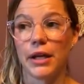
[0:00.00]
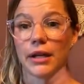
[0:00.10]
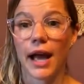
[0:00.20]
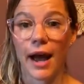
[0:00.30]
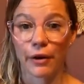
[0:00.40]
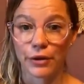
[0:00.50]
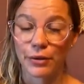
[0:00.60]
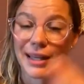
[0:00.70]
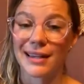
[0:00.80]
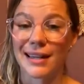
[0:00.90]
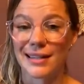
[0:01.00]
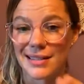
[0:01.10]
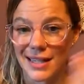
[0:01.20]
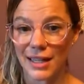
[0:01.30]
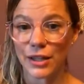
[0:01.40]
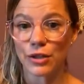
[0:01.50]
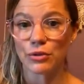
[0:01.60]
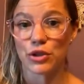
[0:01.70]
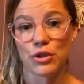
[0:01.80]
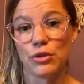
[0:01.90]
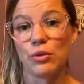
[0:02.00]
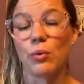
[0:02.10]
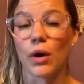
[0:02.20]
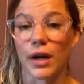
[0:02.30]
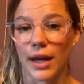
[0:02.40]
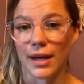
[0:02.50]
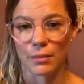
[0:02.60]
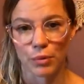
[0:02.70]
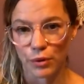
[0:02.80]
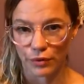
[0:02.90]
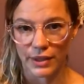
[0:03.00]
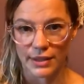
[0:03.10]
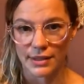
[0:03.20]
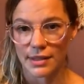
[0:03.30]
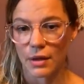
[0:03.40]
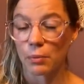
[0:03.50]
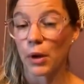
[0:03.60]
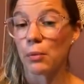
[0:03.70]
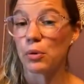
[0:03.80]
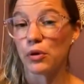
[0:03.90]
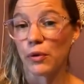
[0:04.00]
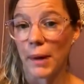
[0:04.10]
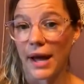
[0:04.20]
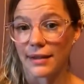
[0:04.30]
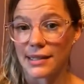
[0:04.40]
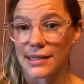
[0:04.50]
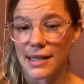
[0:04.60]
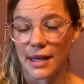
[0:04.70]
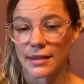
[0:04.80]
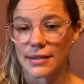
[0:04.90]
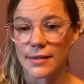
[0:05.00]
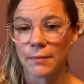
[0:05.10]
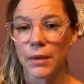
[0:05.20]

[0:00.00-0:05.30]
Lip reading: how you can continue to work and improve these improve upon these things.